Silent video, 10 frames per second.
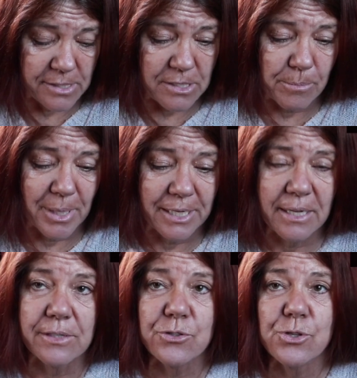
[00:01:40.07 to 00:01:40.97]
So
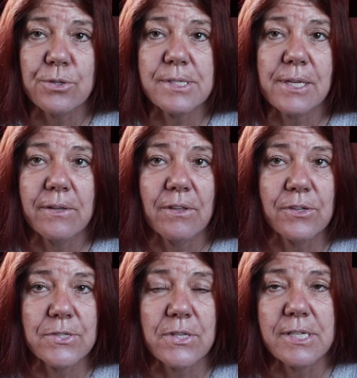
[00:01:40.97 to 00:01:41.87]
Monday and Tuesday,
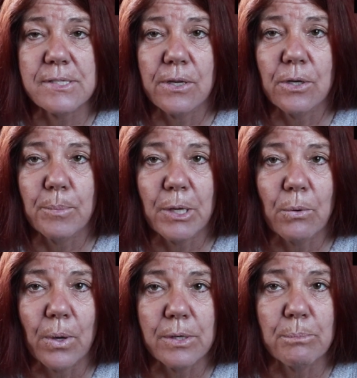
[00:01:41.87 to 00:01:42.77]
those things are going to be
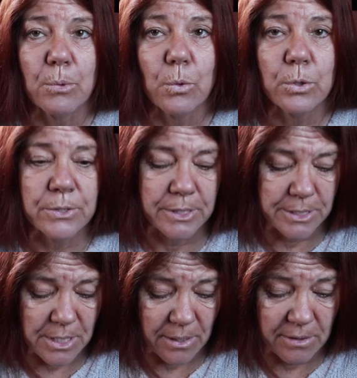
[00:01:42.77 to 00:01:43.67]
quite
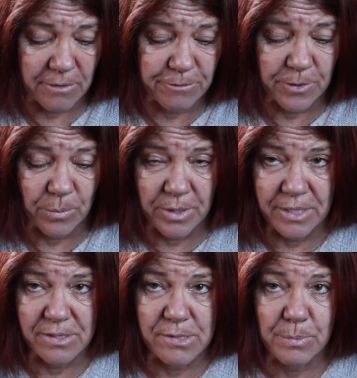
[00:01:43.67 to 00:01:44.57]
important, and I feel
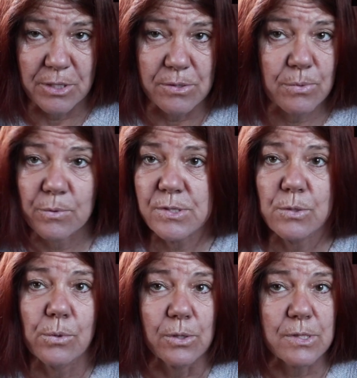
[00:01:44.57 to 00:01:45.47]
that is because we've
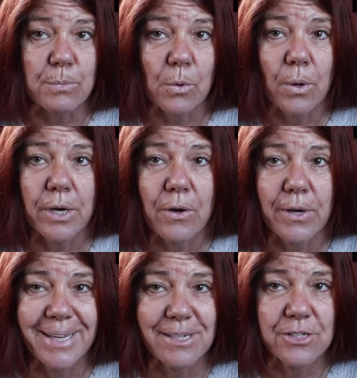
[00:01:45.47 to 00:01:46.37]
still got some quite
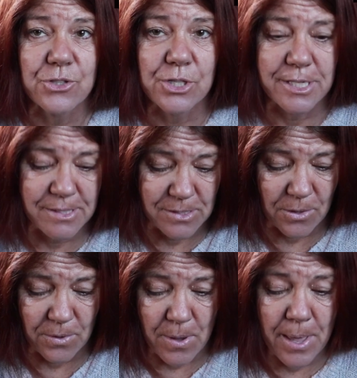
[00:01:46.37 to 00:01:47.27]
high energies.
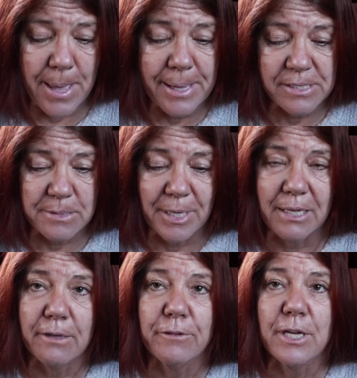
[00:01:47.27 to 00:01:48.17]
So it's
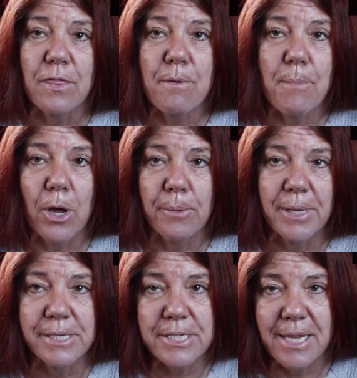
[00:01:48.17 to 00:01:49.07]
about living in the
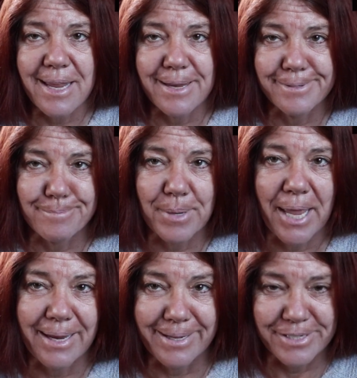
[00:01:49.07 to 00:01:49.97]
moment and
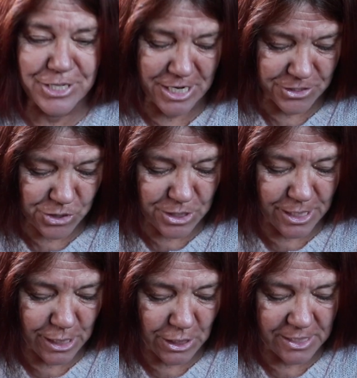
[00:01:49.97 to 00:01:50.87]
paying attention
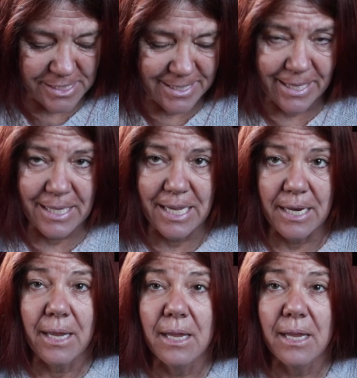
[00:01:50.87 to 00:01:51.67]
and things like that.